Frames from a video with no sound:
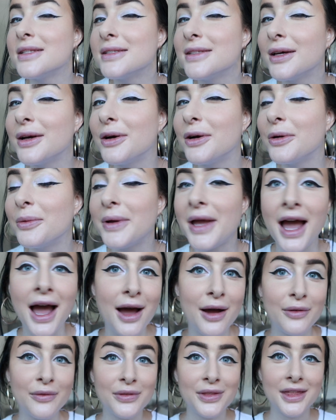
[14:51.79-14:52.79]
so we
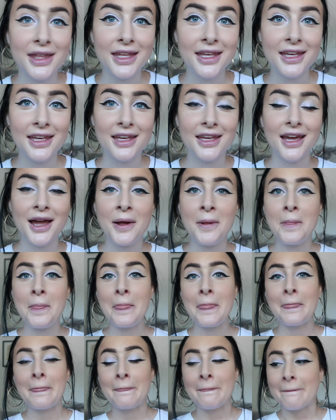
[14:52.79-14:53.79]
have the
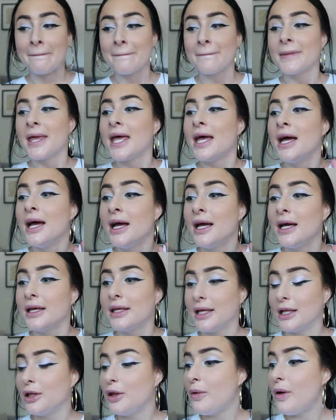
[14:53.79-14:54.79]

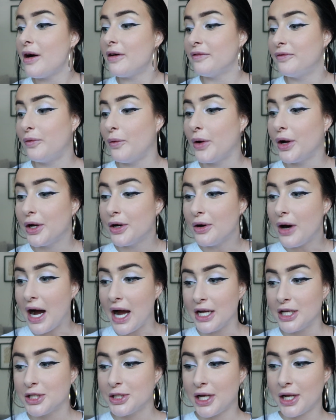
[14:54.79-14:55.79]
Kilowatt Foil
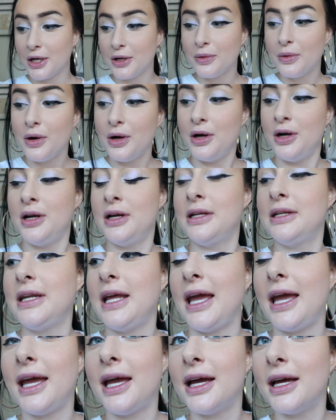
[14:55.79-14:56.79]
eyeshadow on
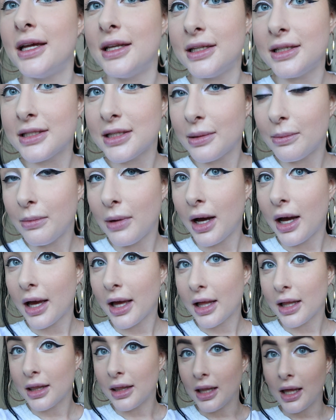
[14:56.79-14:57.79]
and
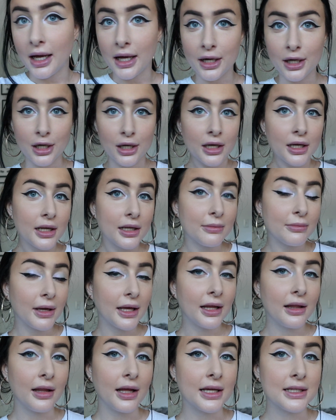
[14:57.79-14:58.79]
my liner in
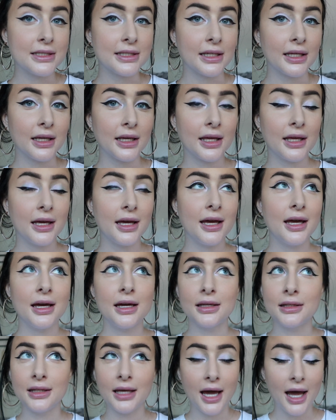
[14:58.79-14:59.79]
my classic
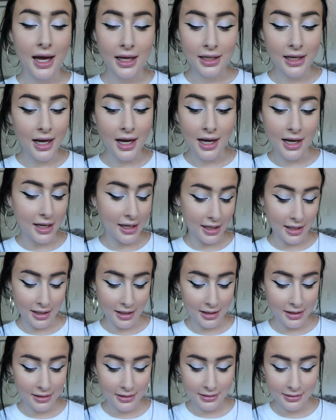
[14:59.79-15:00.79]
cat
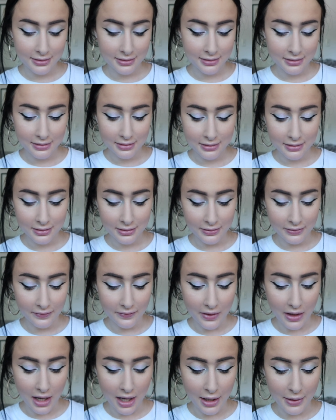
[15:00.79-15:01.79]
eye
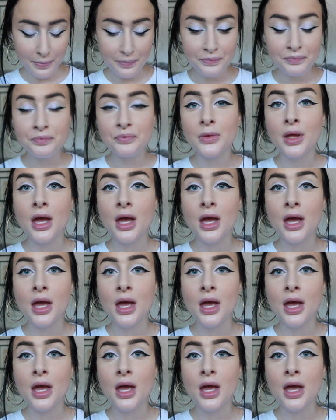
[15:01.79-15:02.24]
vibe.